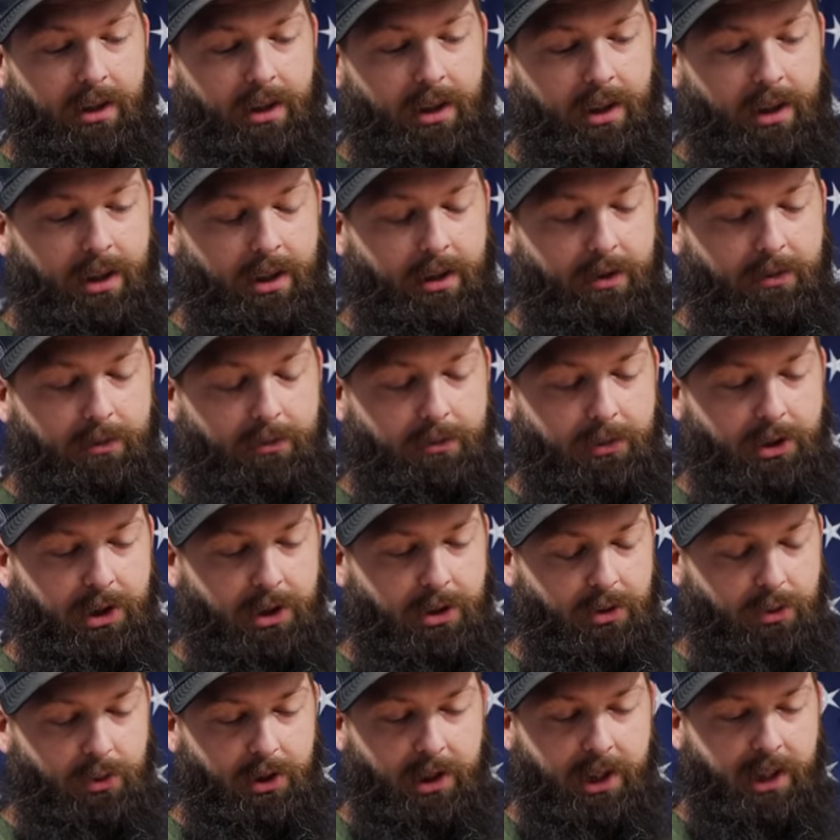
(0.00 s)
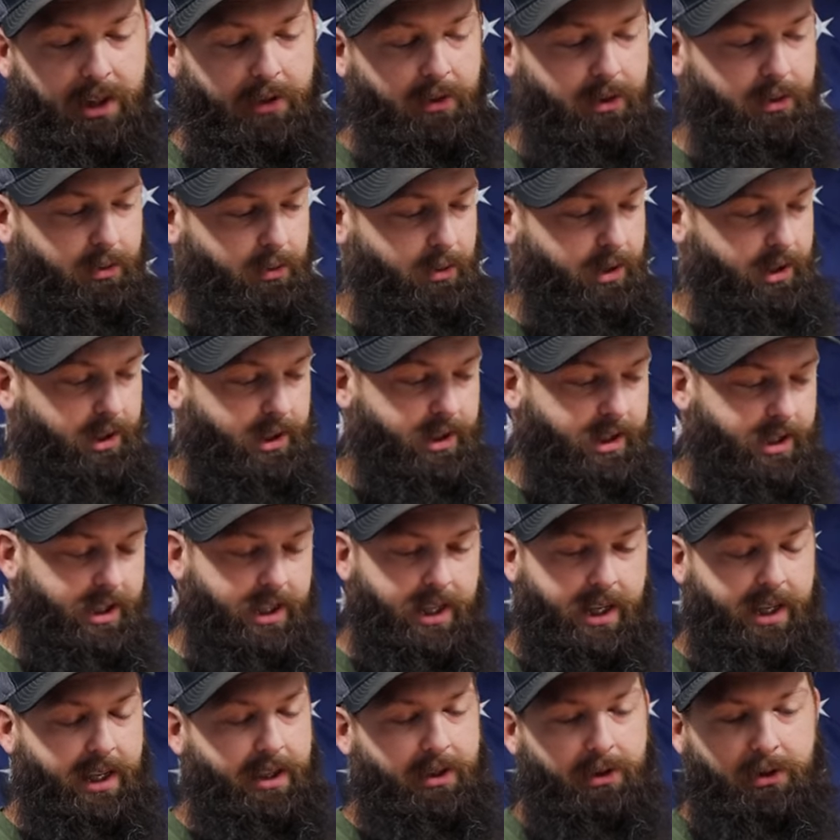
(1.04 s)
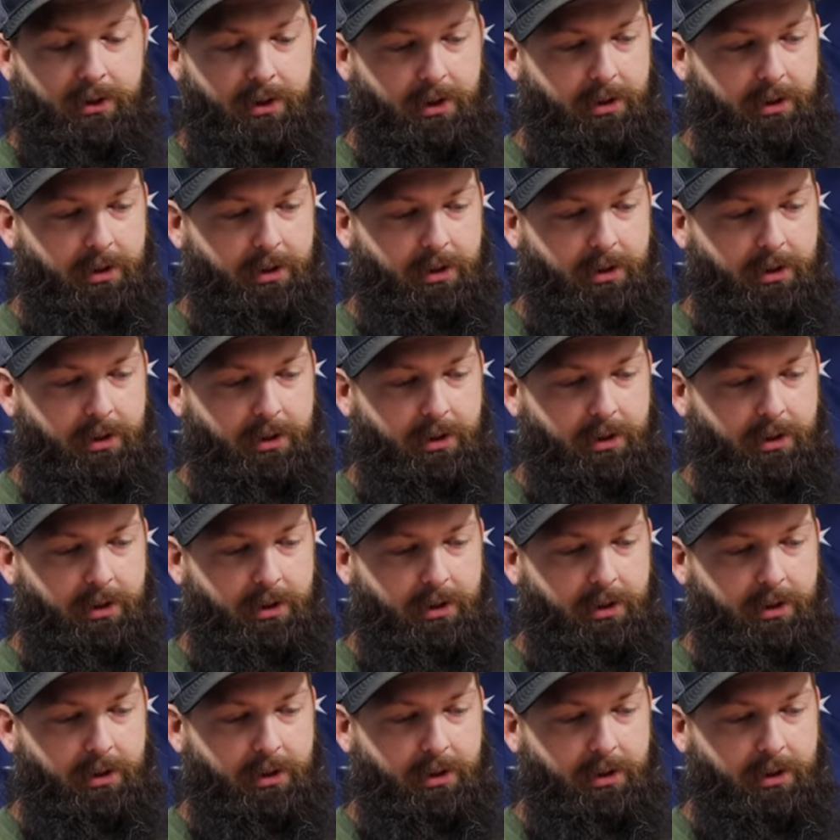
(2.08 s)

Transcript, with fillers: uh, just whatever with a T handle.